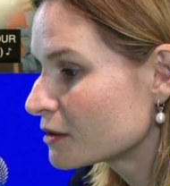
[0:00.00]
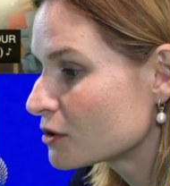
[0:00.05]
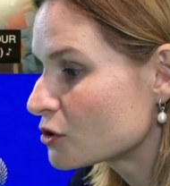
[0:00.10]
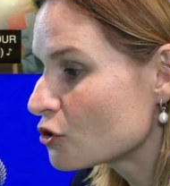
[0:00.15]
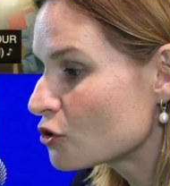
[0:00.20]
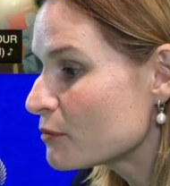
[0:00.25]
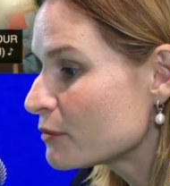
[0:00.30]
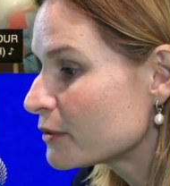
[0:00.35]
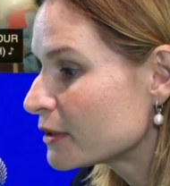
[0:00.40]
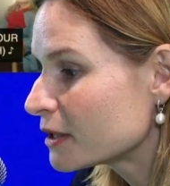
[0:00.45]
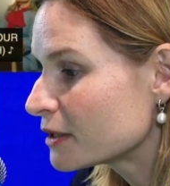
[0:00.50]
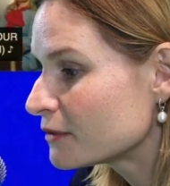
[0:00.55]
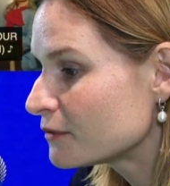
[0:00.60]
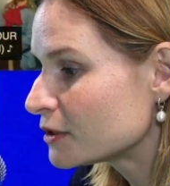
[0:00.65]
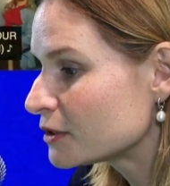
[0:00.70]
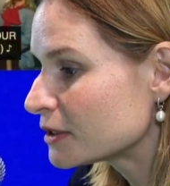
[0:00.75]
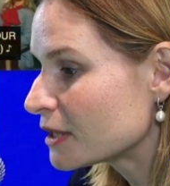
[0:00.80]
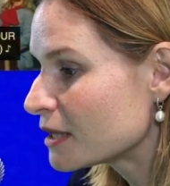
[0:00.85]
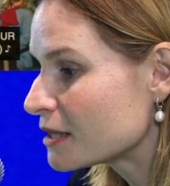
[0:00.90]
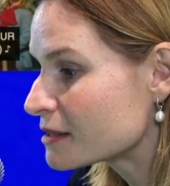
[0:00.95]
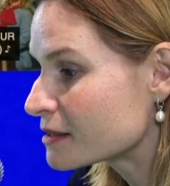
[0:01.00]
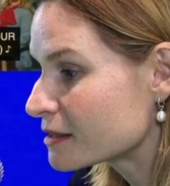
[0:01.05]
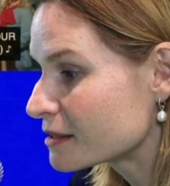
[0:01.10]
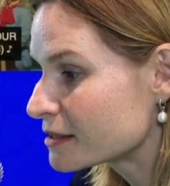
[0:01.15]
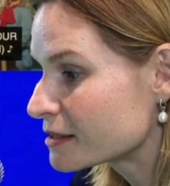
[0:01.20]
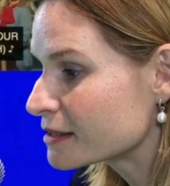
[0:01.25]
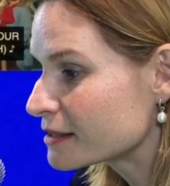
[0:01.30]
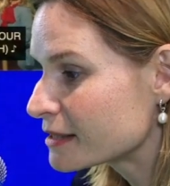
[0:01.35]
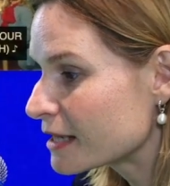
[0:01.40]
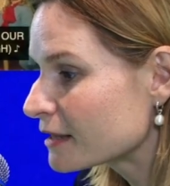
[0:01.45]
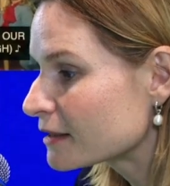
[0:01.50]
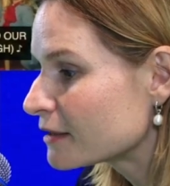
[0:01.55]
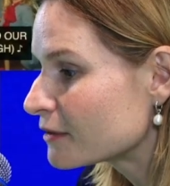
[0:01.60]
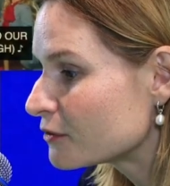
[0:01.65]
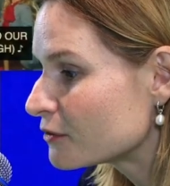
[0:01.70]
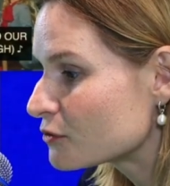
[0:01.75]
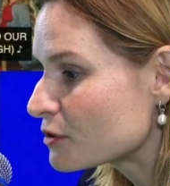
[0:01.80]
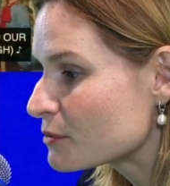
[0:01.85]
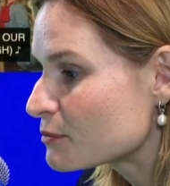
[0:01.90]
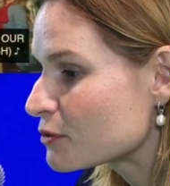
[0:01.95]
job they advertise is exactly
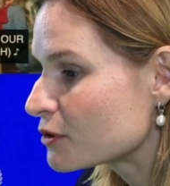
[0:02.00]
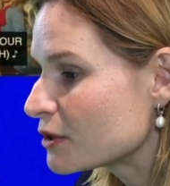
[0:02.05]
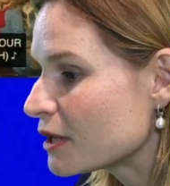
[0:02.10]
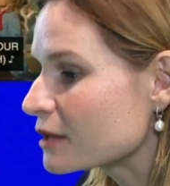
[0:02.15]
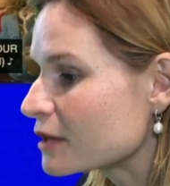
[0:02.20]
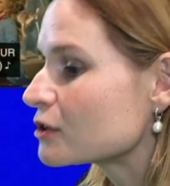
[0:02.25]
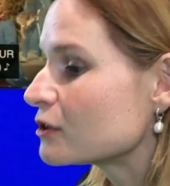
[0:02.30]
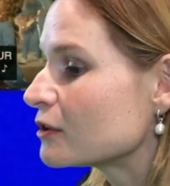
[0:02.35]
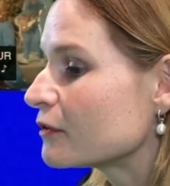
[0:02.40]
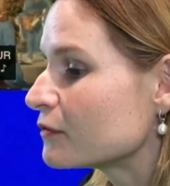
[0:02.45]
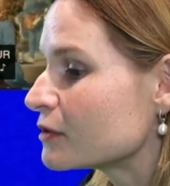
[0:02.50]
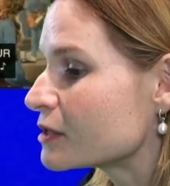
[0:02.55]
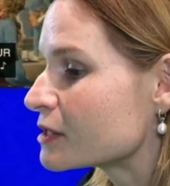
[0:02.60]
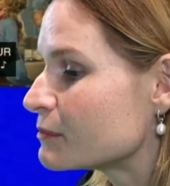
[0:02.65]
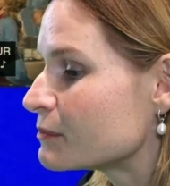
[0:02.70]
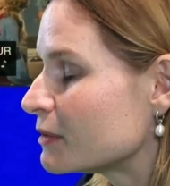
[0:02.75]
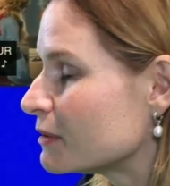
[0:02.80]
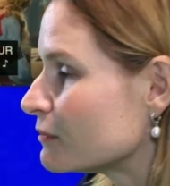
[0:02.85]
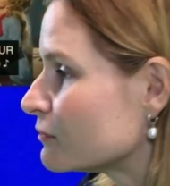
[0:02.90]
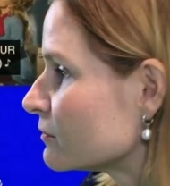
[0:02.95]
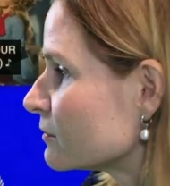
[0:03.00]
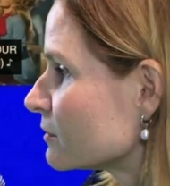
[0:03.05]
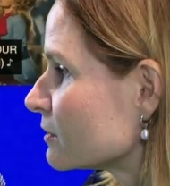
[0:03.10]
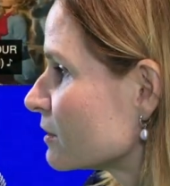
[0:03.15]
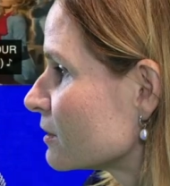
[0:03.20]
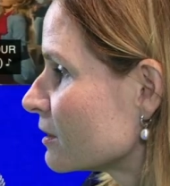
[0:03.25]
the reproduction of this meme.